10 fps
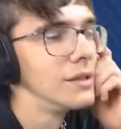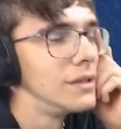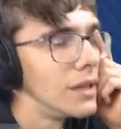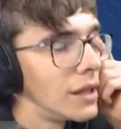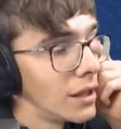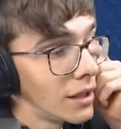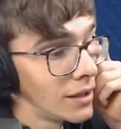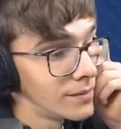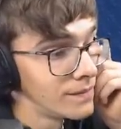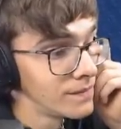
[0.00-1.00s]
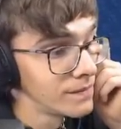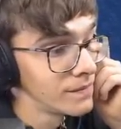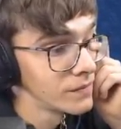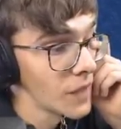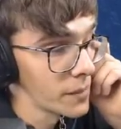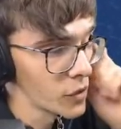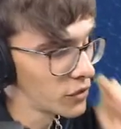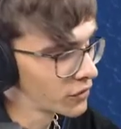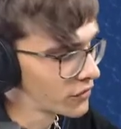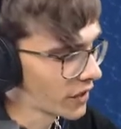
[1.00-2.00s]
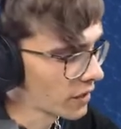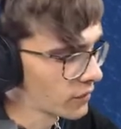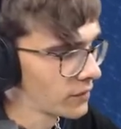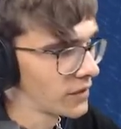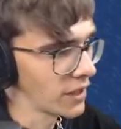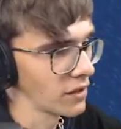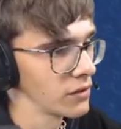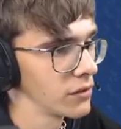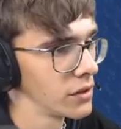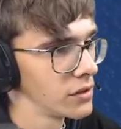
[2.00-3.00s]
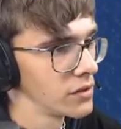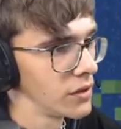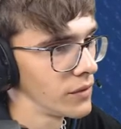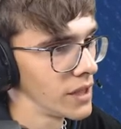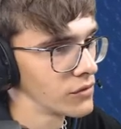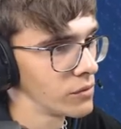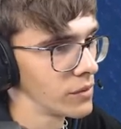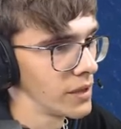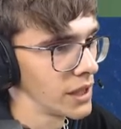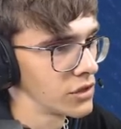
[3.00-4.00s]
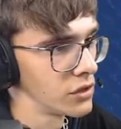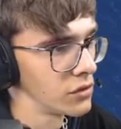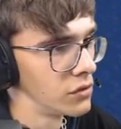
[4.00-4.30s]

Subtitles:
I'm going to try to attack it. Then we have some action.